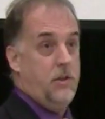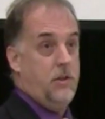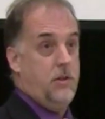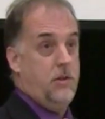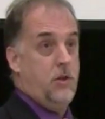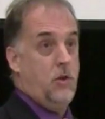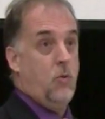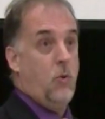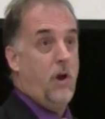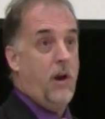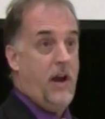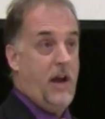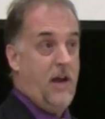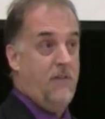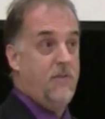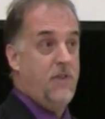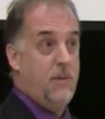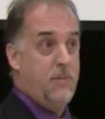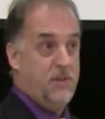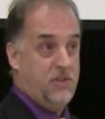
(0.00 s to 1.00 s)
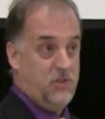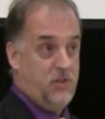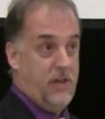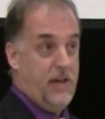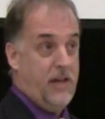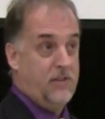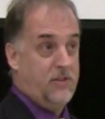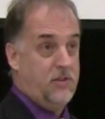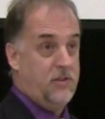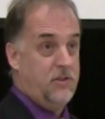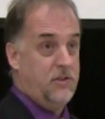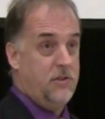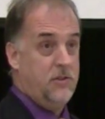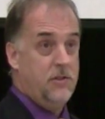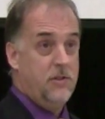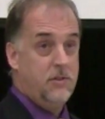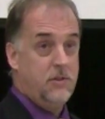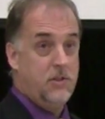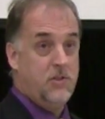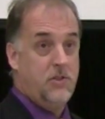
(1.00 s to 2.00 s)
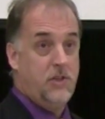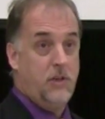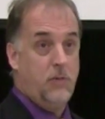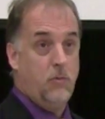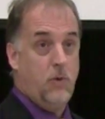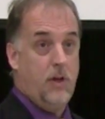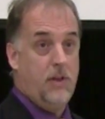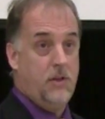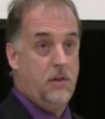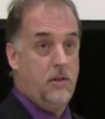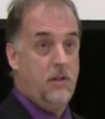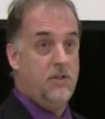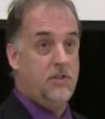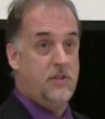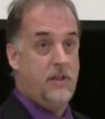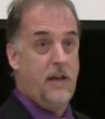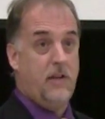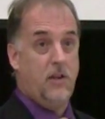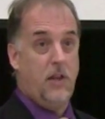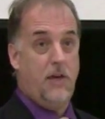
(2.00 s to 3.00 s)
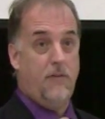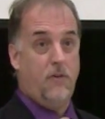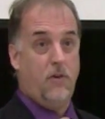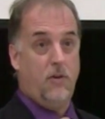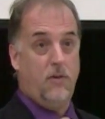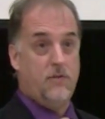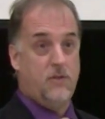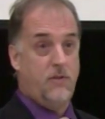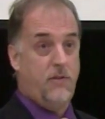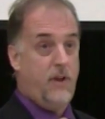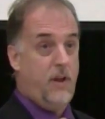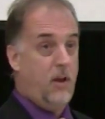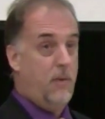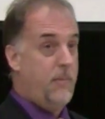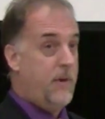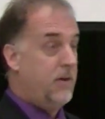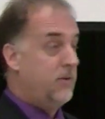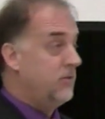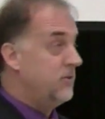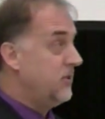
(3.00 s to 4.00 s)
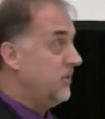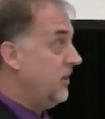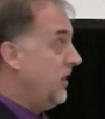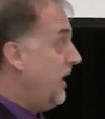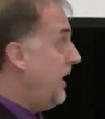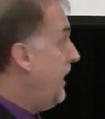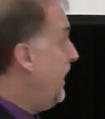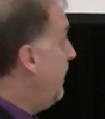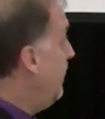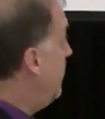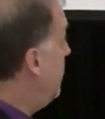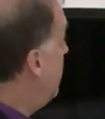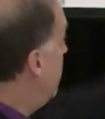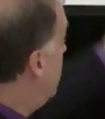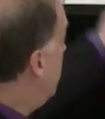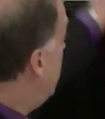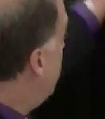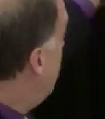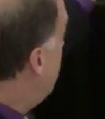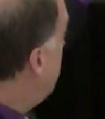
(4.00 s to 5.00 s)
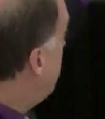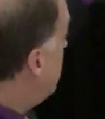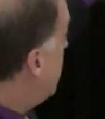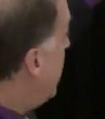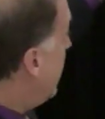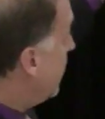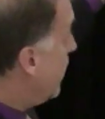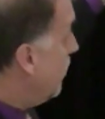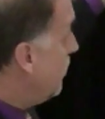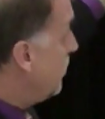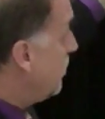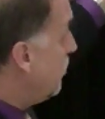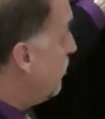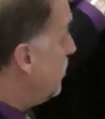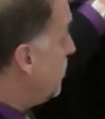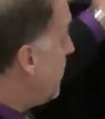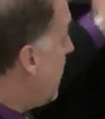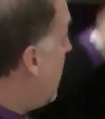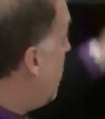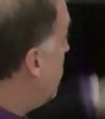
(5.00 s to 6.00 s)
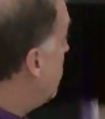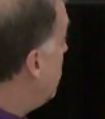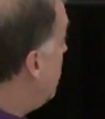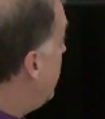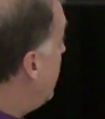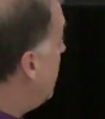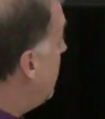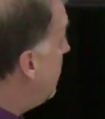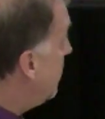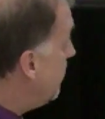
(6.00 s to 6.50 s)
you want to have them assessed to see what is that level of developmental delay. That goes through ChildLink,